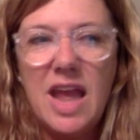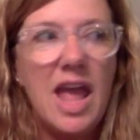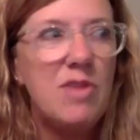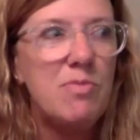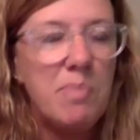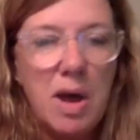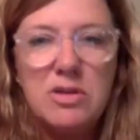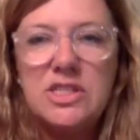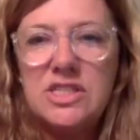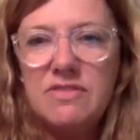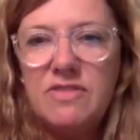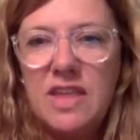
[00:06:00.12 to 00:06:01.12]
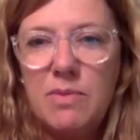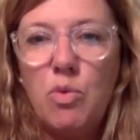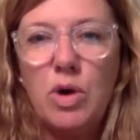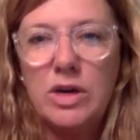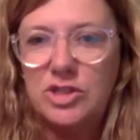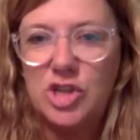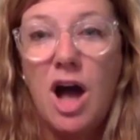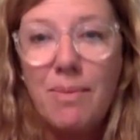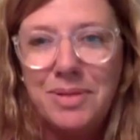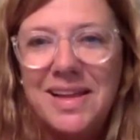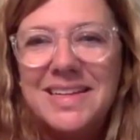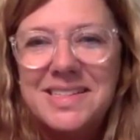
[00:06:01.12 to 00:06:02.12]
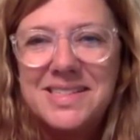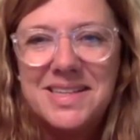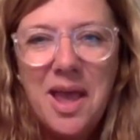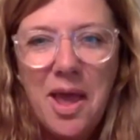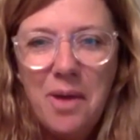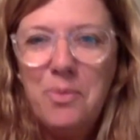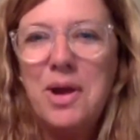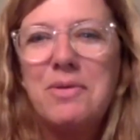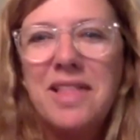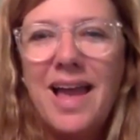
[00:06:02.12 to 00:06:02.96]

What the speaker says: and most of them were jobless. We were like,